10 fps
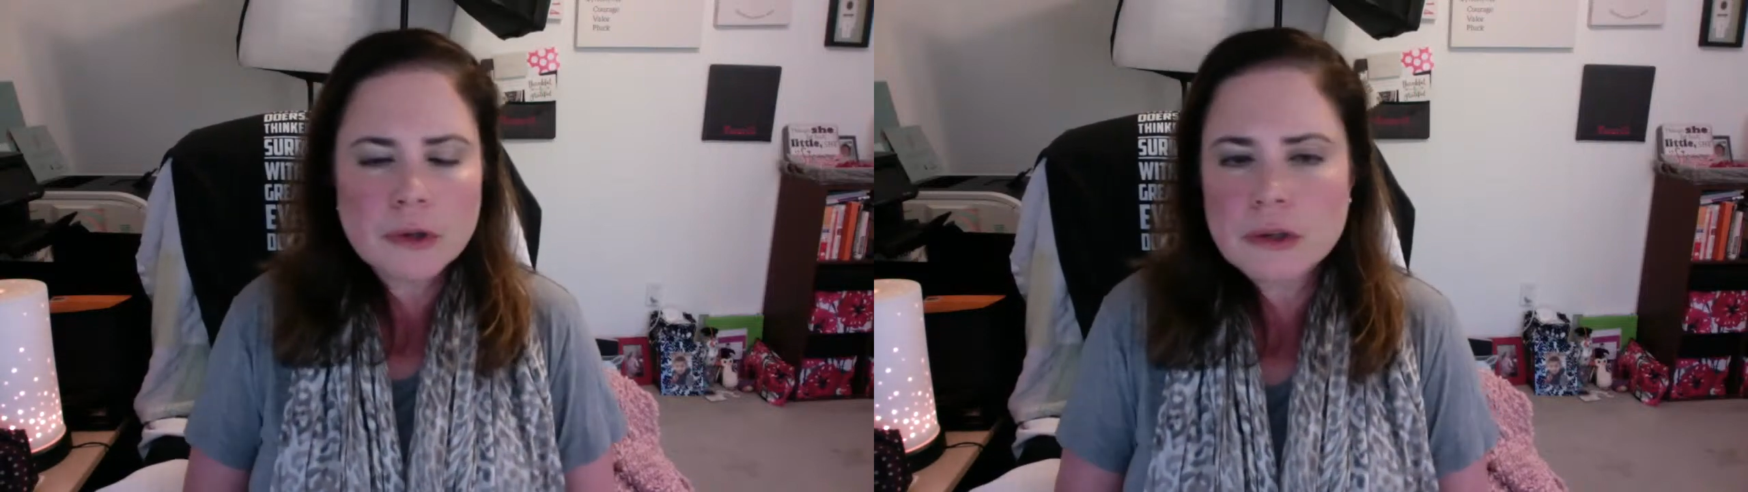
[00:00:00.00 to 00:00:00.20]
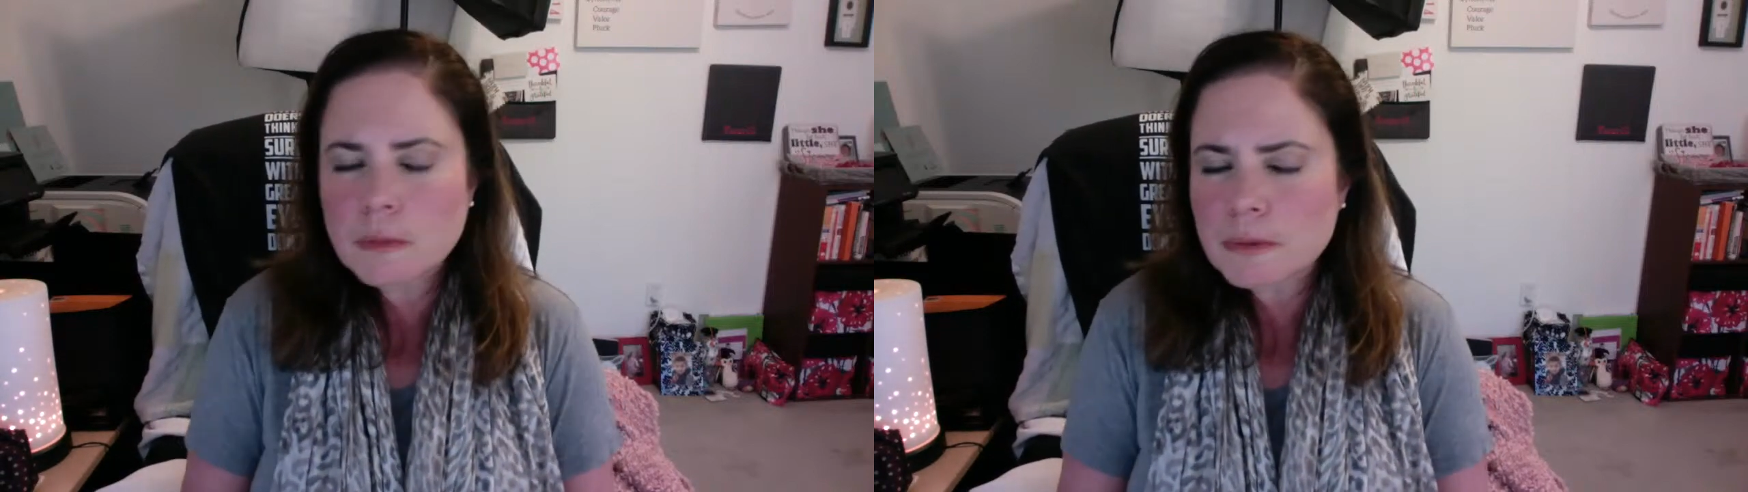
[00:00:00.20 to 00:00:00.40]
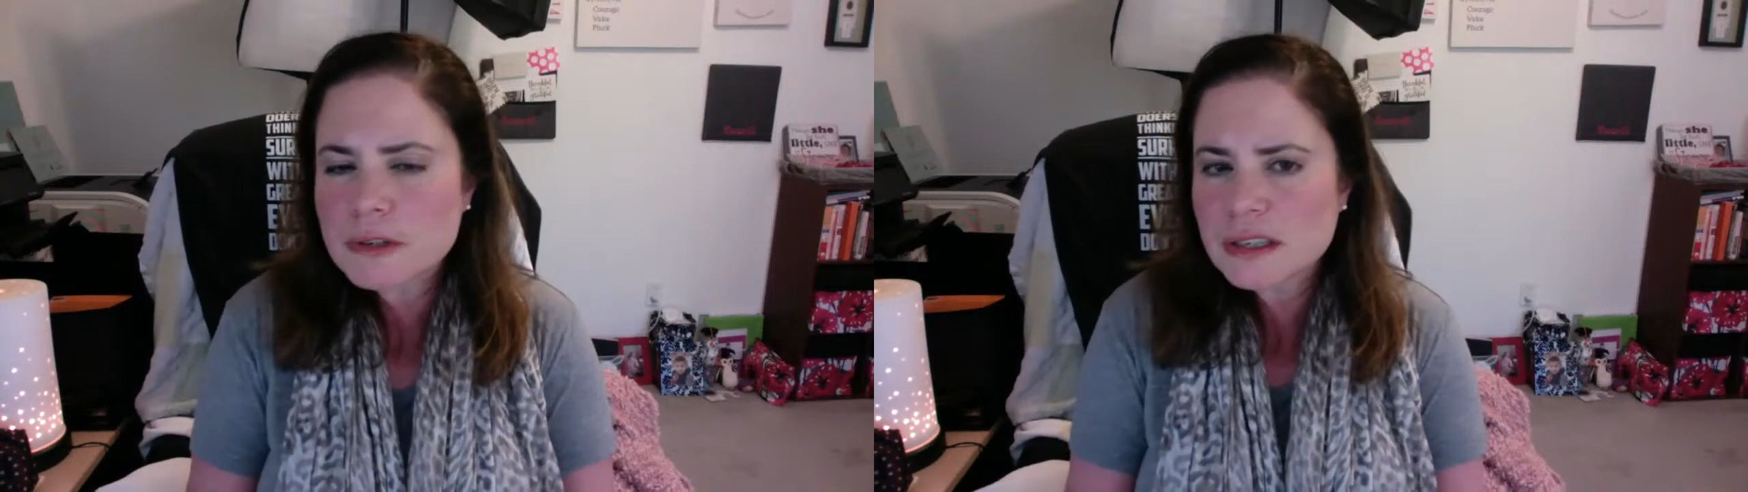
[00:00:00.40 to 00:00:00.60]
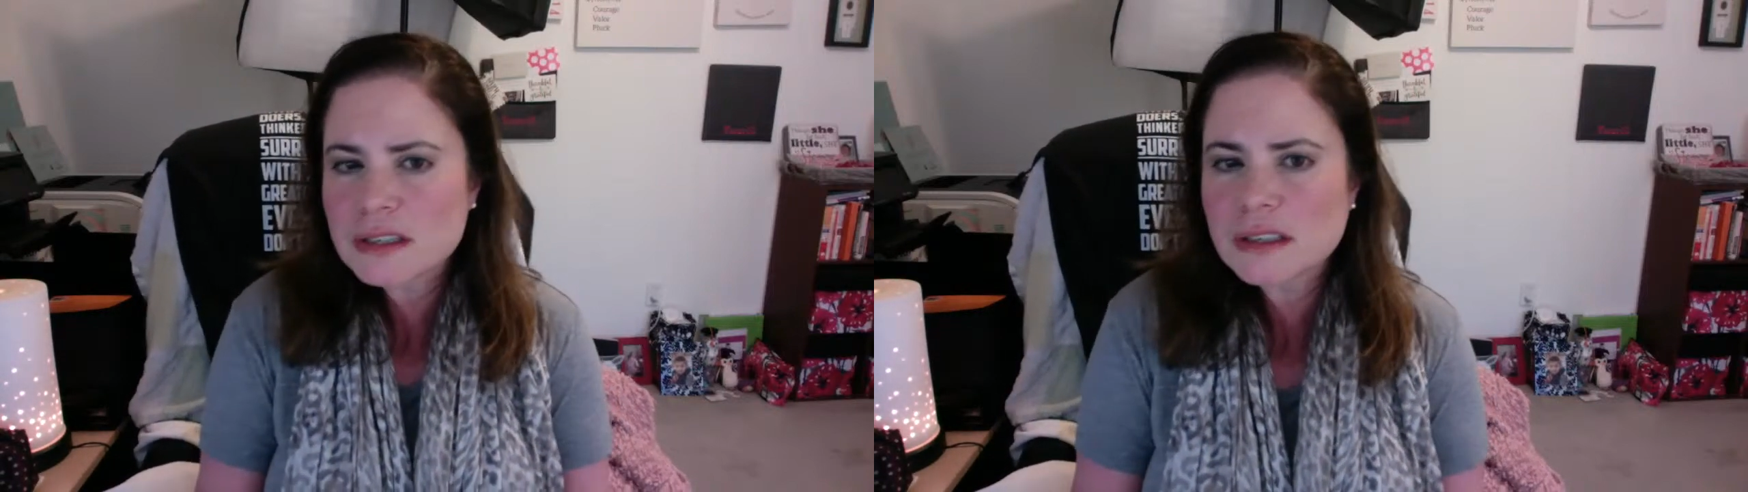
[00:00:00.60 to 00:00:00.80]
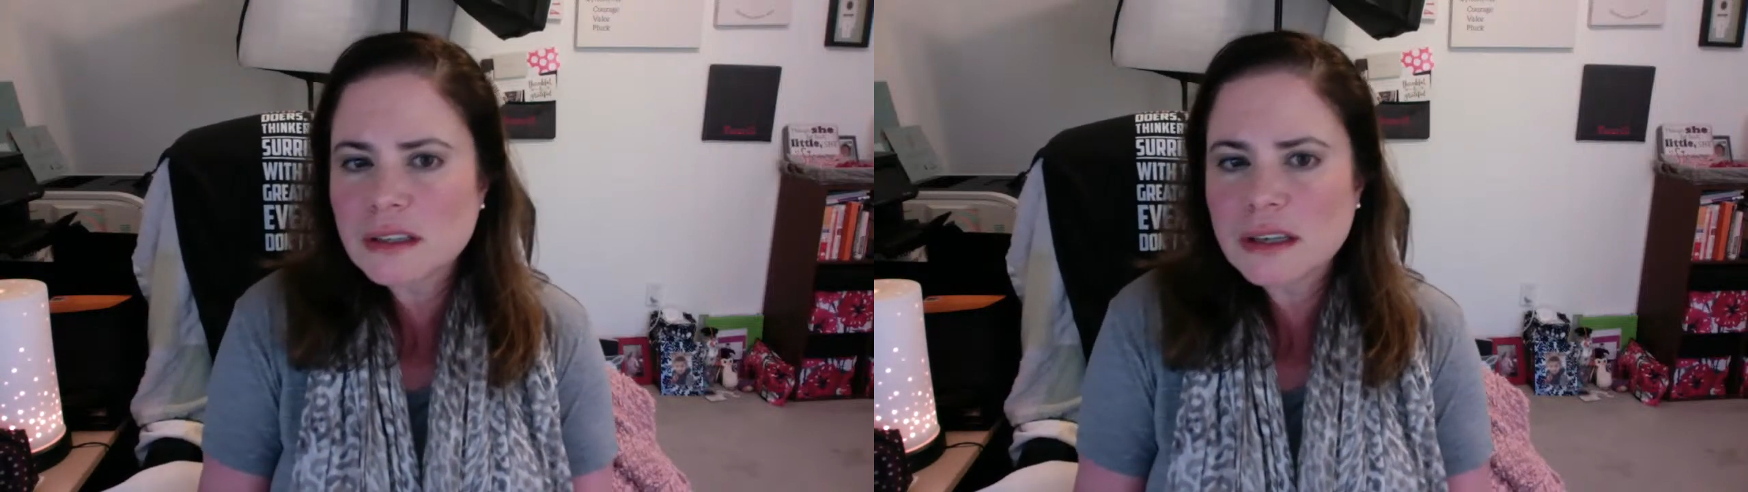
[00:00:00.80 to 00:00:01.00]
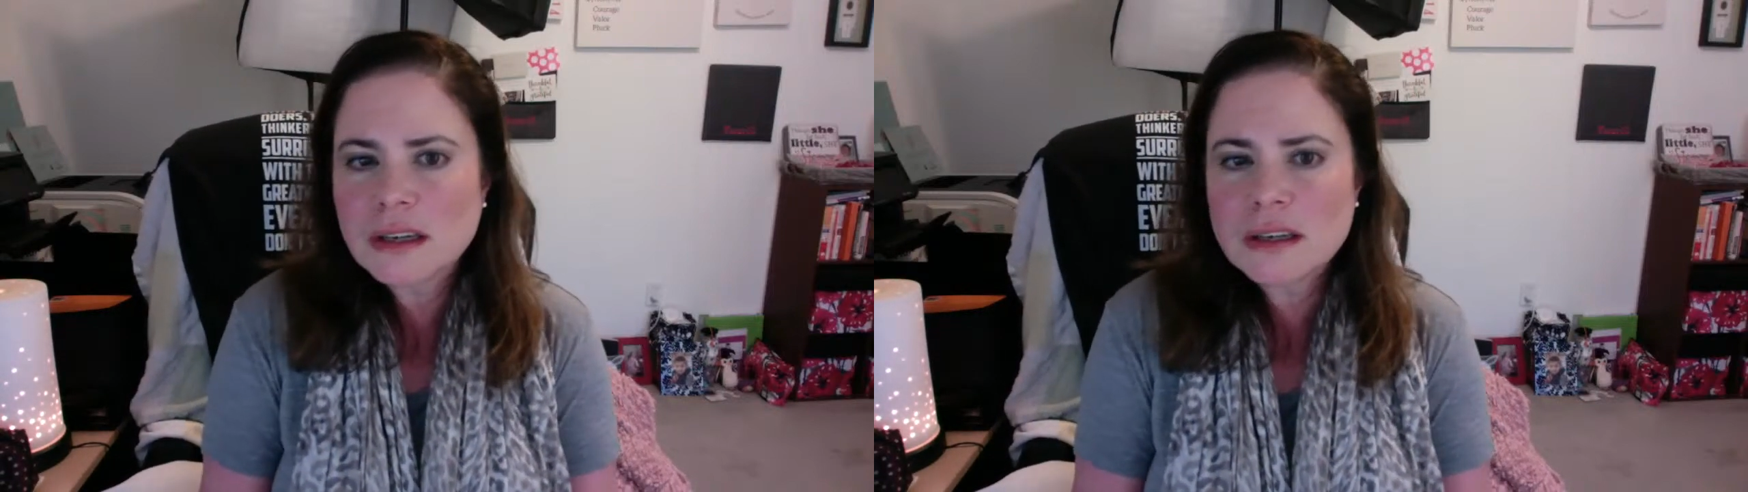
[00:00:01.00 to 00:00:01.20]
when you're persistently and